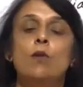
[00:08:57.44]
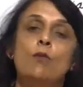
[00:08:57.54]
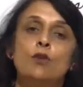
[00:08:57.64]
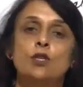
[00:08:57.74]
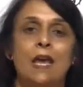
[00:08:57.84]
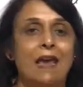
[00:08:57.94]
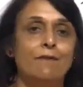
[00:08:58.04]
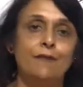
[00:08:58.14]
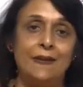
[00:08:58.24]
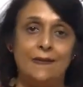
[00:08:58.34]
almost
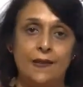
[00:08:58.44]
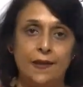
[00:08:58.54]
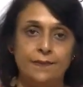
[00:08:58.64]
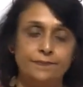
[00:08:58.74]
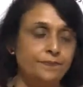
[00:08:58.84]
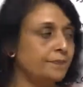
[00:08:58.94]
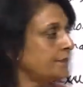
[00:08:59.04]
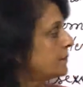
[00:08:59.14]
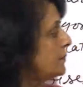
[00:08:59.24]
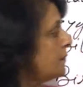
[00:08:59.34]
everything.
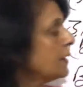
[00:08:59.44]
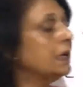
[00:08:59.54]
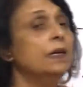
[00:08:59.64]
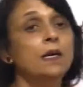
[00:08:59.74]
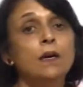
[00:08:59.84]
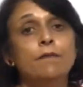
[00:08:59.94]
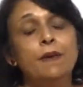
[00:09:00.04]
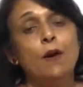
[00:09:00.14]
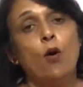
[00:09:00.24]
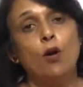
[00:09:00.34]

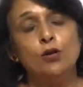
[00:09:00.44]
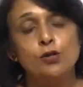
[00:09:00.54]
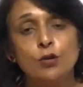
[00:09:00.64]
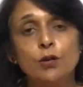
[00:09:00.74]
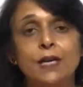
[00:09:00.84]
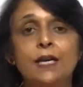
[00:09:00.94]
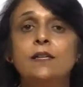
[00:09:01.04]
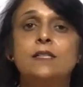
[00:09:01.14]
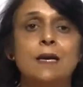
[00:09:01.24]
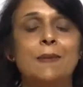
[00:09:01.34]
We also
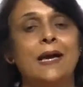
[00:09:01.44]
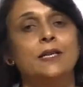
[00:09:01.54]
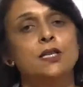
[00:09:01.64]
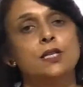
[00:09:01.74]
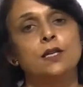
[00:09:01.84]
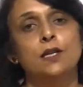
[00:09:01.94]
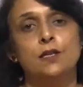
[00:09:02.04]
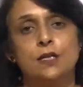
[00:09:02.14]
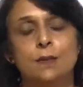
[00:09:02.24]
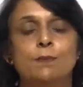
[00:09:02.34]
need some
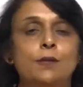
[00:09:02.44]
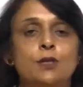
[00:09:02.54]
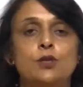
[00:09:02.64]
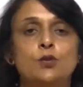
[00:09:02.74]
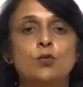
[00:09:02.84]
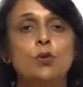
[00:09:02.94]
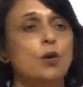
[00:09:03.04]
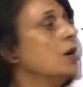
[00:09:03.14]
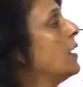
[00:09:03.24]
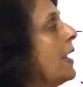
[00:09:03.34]
additional symbols to
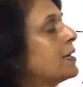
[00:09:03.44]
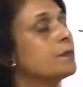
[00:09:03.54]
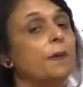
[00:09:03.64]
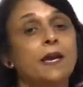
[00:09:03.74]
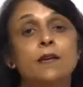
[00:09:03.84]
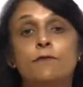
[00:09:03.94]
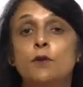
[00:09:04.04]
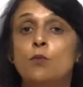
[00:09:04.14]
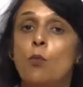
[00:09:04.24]
explain few